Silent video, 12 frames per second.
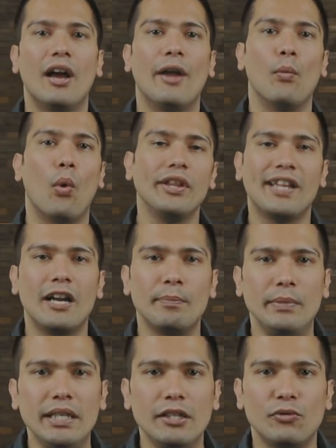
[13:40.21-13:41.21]
and what that
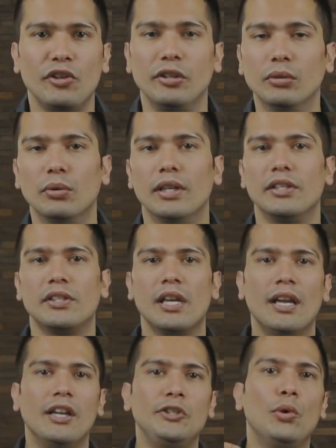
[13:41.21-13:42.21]
means for you is
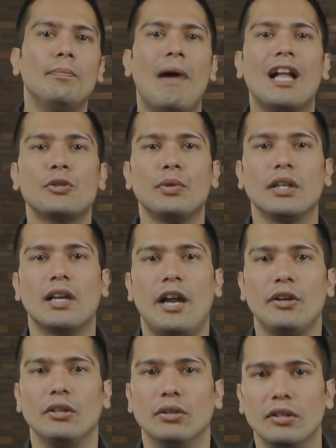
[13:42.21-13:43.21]
you'll match with the
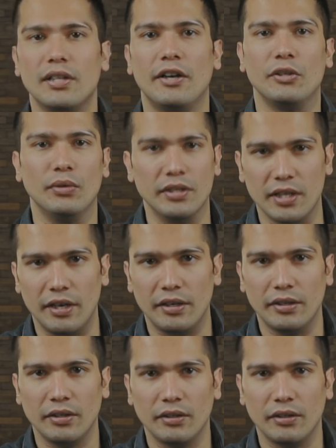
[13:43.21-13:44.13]
kind of girls that you desire.